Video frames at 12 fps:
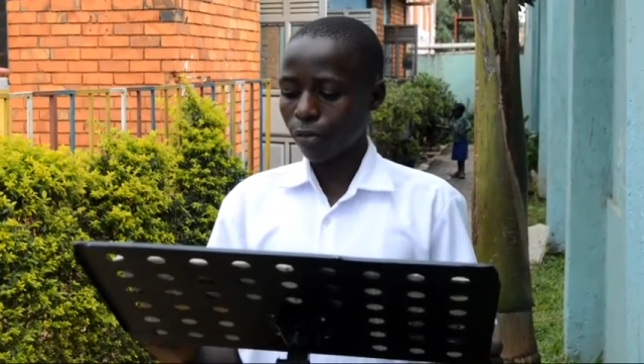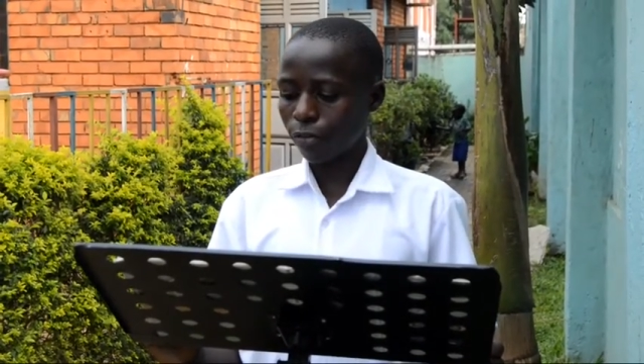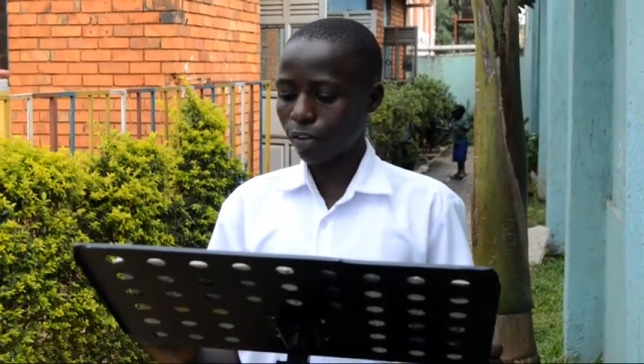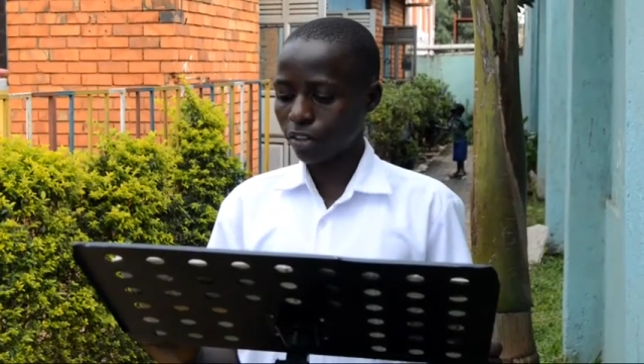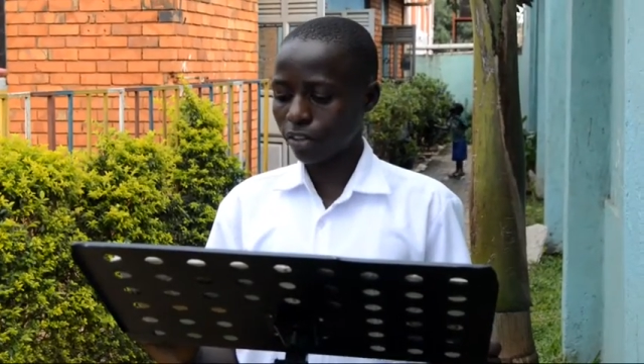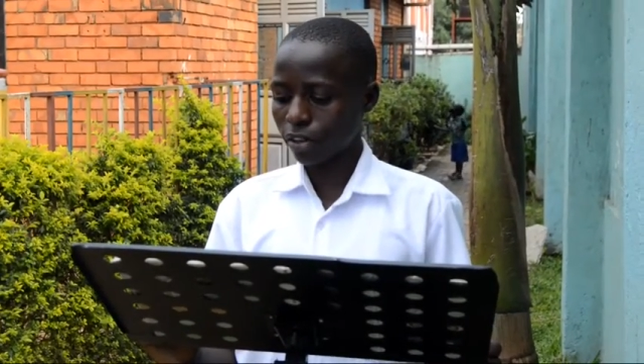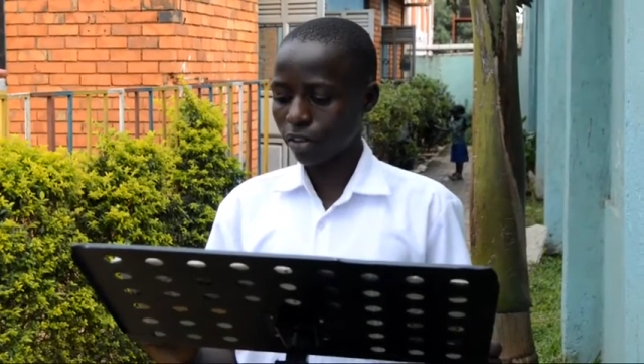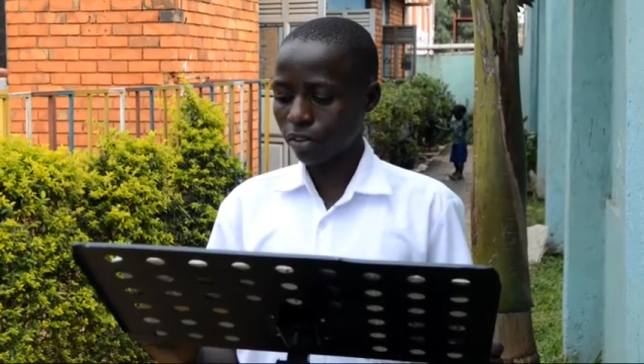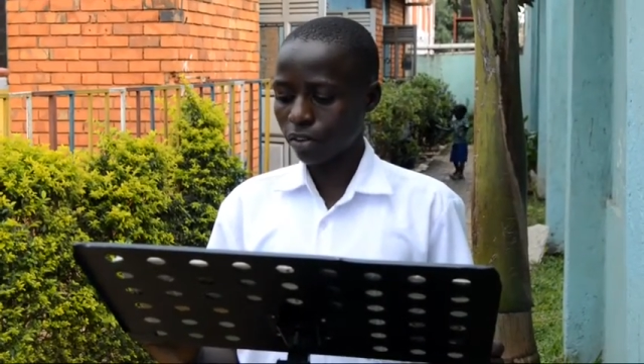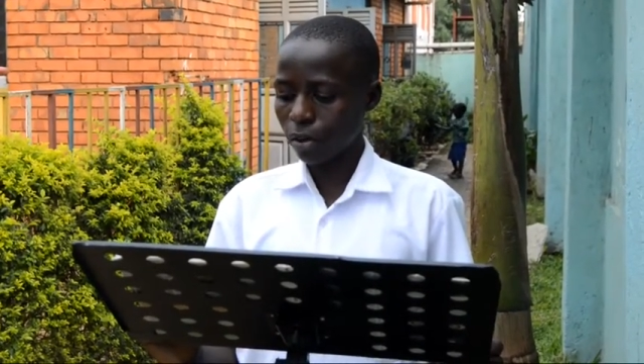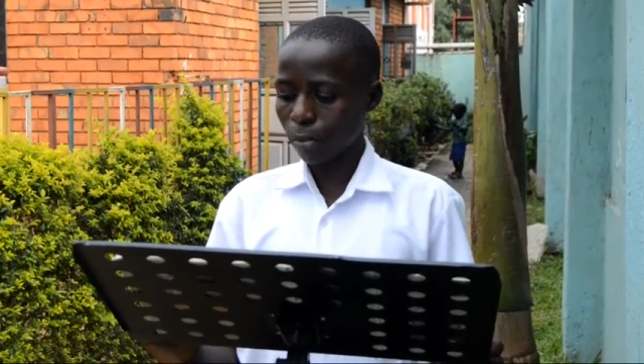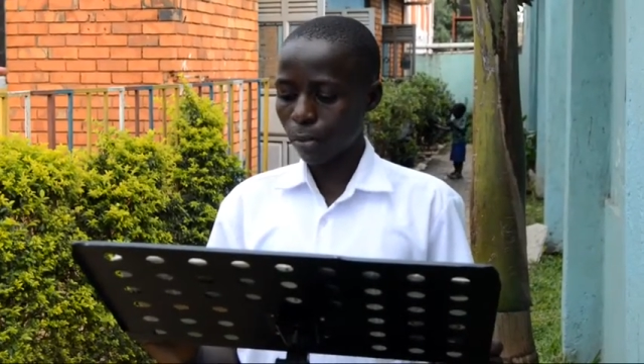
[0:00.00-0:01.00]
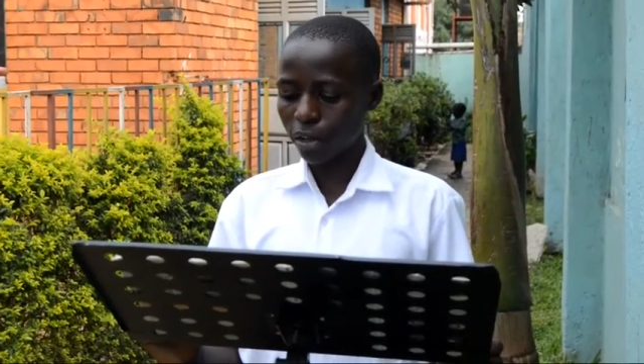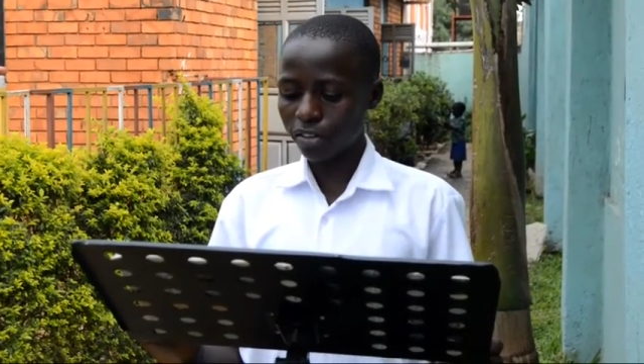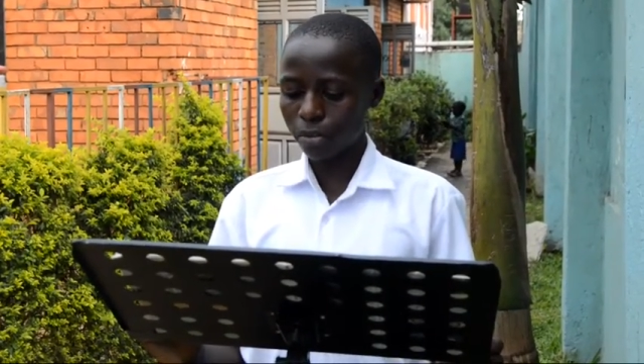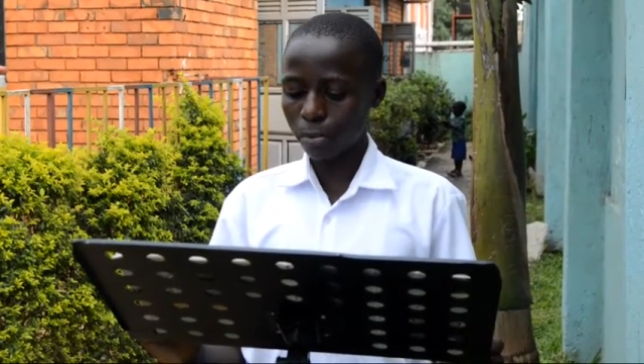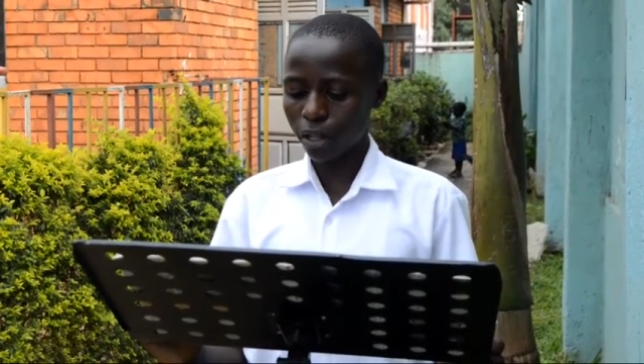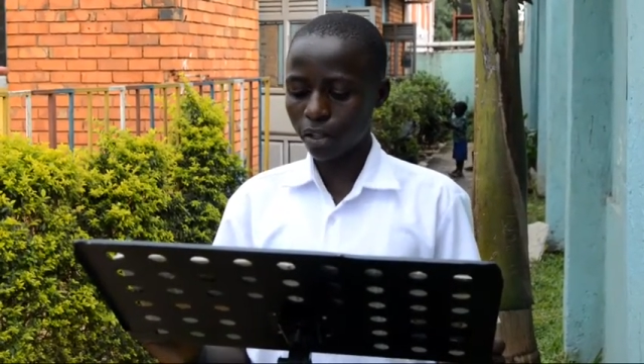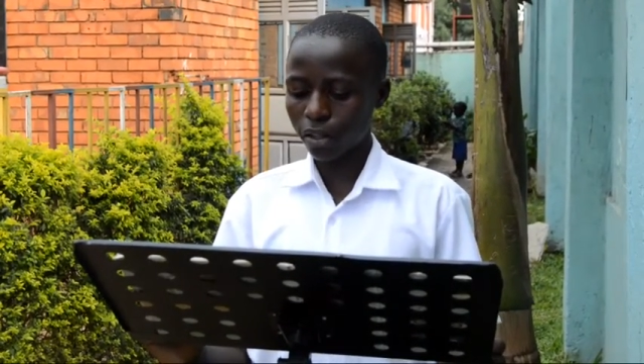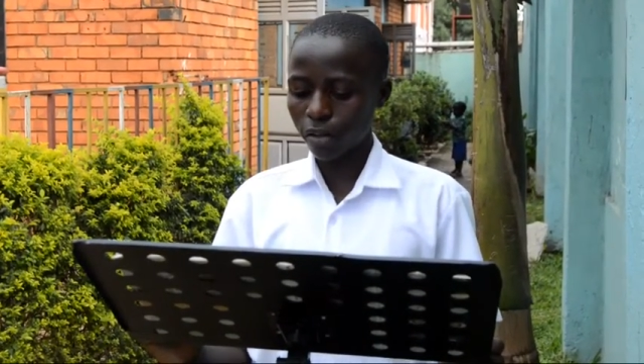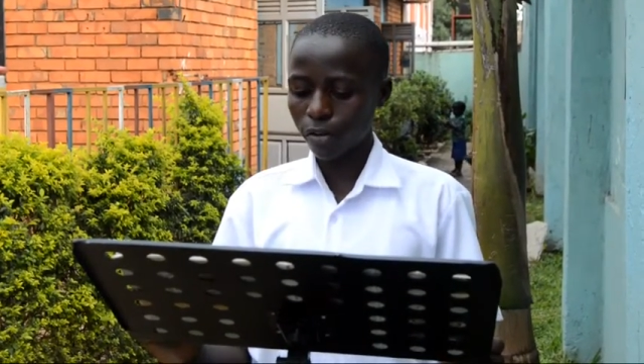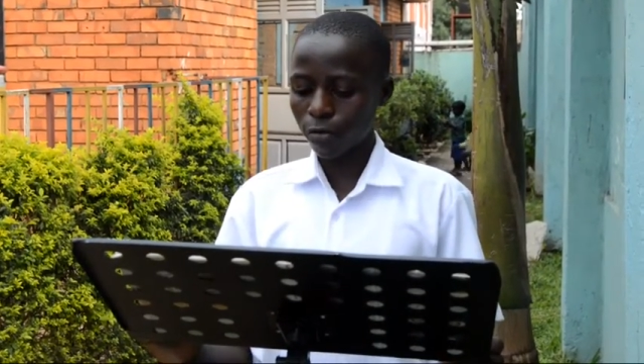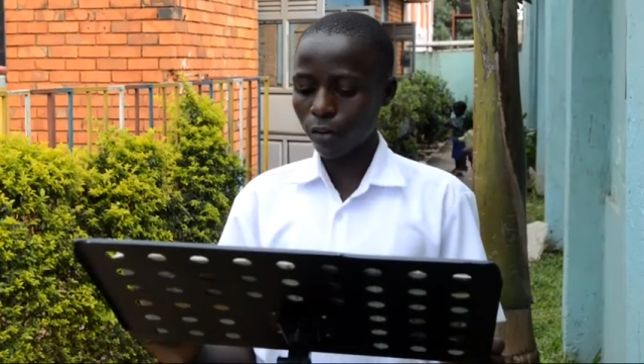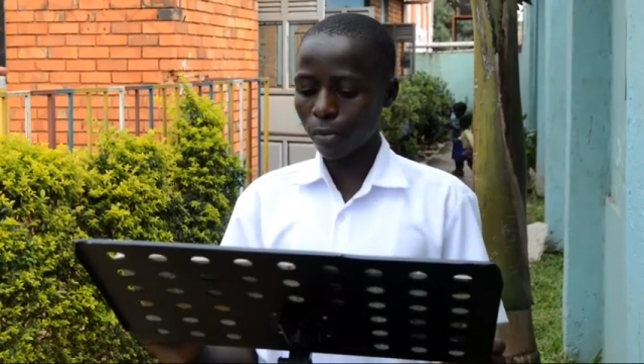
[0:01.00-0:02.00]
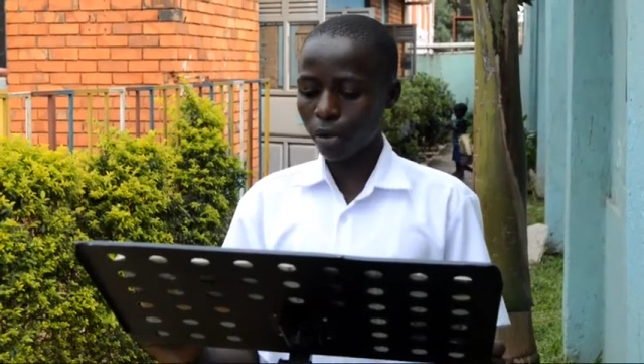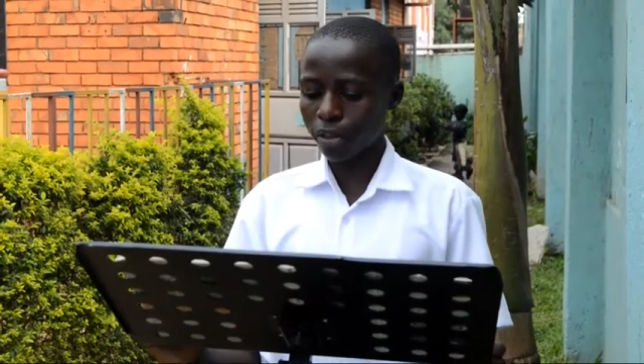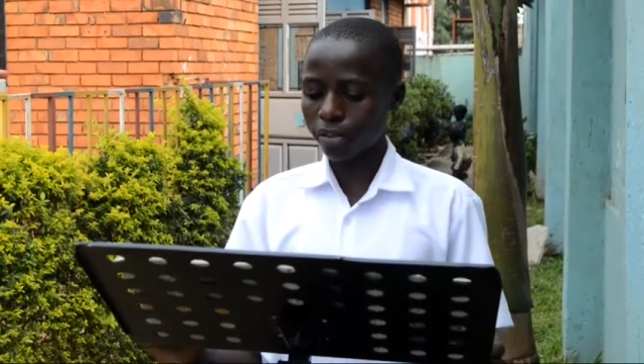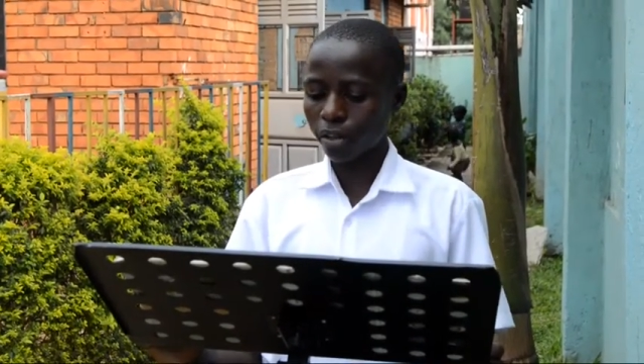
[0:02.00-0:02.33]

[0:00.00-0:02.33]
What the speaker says: feces, breast milk, vomit,